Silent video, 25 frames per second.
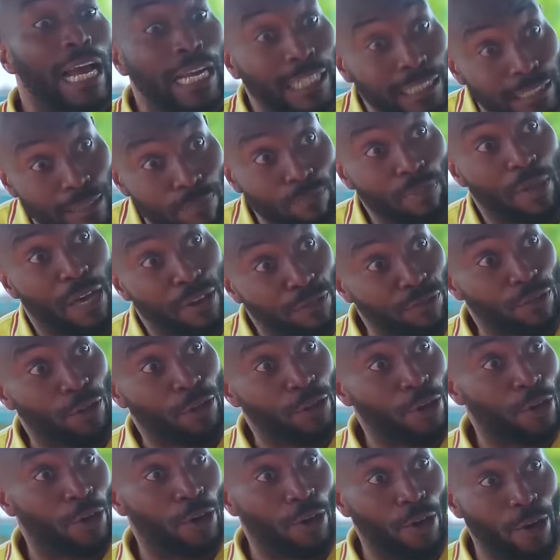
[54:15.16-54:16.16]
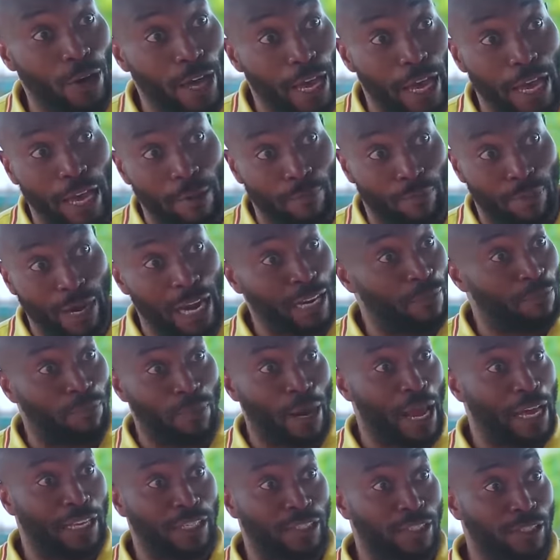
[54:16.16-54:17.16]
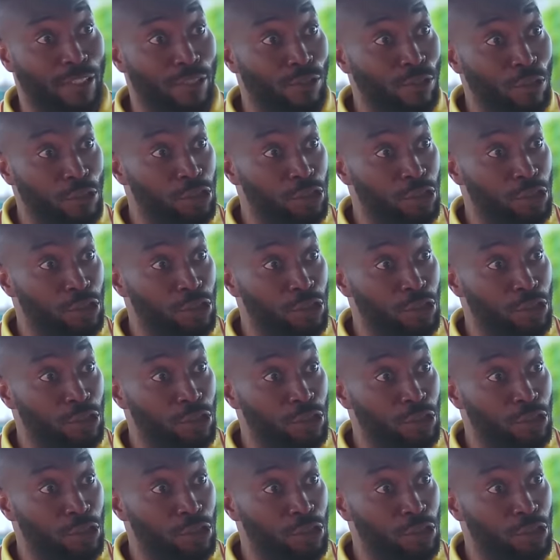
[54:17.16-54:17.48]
I can pay for your bride price.